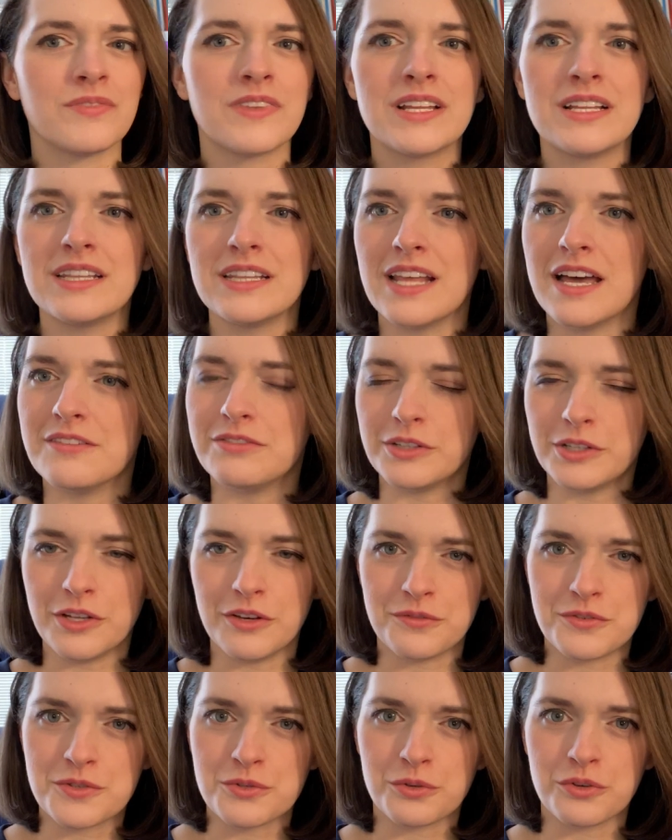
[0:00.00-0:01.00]
level of
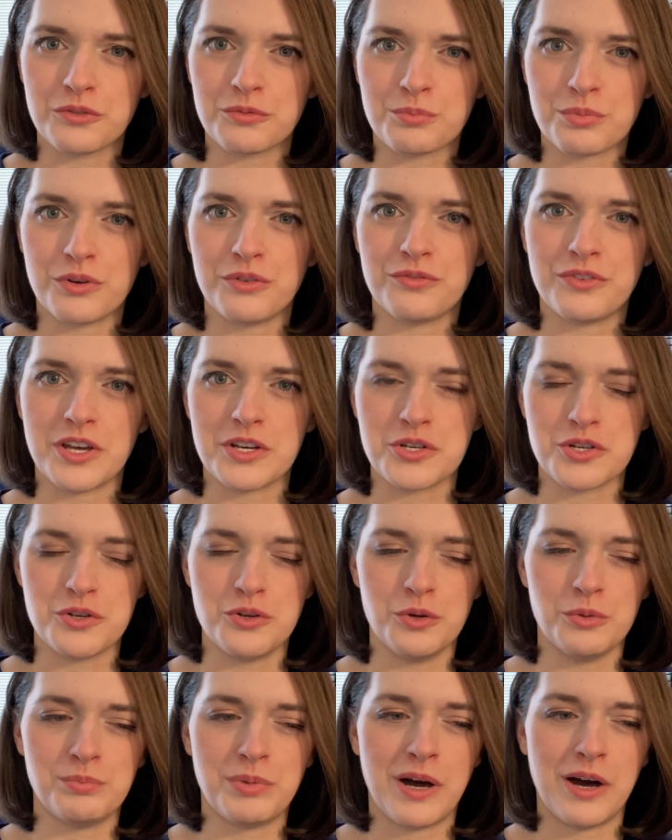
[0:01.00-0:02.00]
sort of
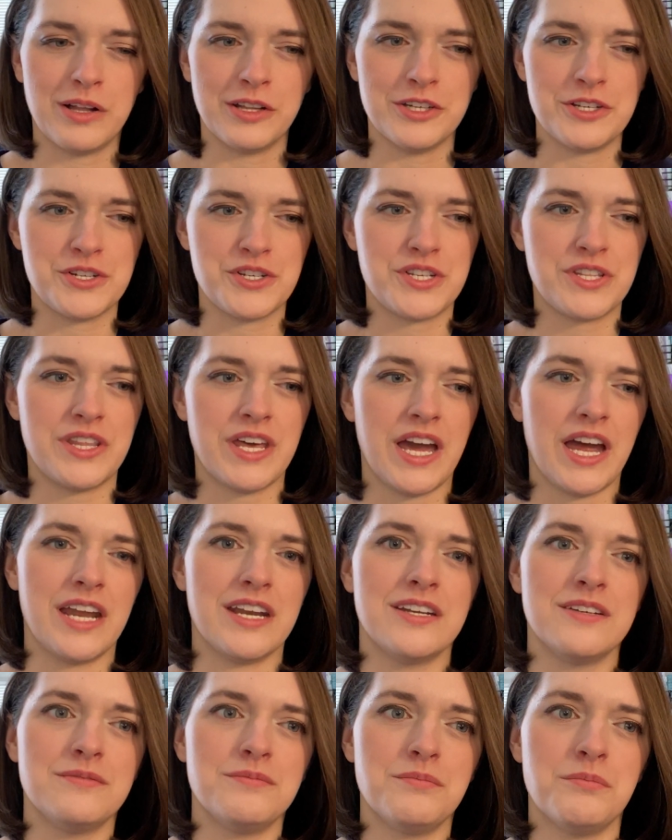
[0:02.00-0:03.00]
professional polish
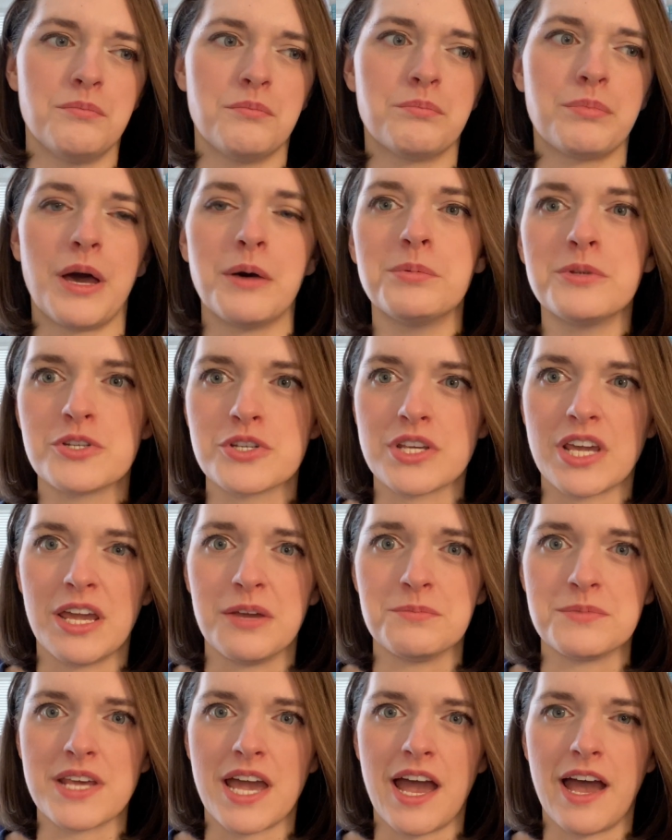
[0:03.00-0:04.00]
that published
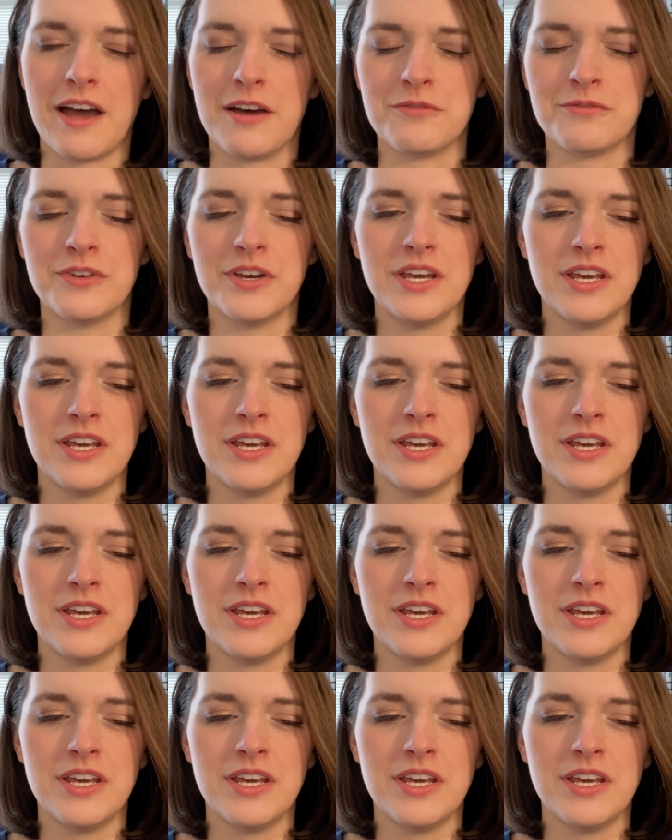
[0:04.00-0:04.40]
games have.